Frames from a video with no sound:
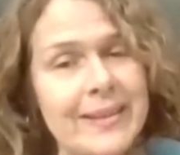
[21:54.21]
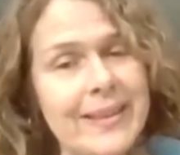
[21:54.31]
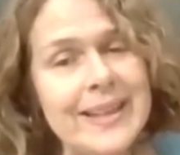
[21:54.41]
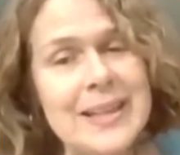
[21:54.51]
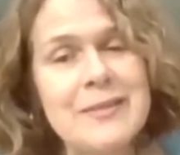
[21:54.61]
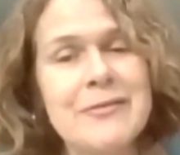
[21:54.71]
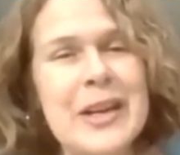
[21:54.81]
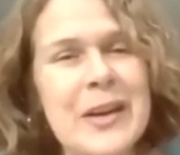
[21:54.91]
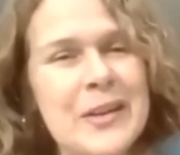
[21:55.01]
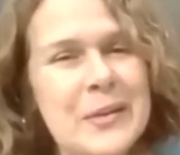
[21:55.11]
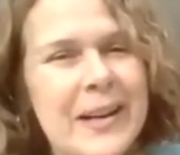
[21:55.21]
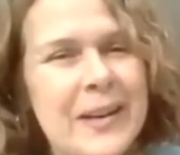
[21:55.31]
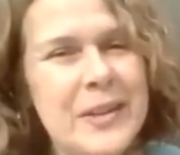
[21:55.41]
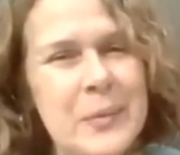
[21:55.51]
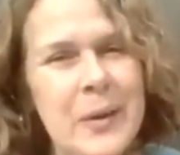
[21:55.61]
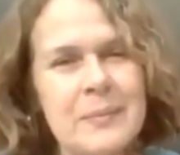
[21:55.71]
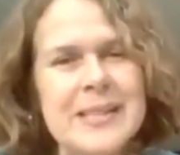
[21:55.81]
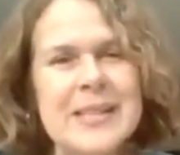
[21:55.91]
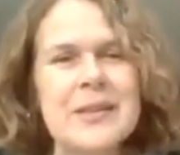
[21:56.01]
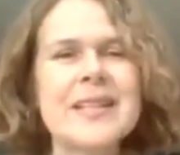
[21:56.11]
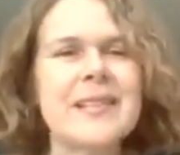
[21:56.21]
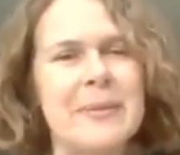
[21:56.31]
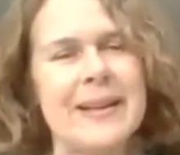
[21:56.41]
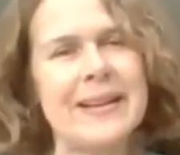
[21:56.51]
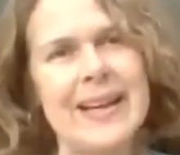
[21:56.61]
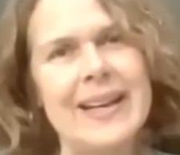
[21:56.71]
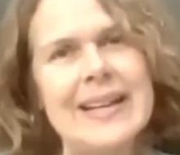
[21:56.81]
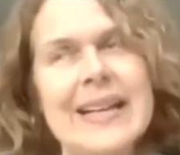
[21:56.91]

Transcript: Thank you, Fiona, wherever you are. I'm so chuffed by that.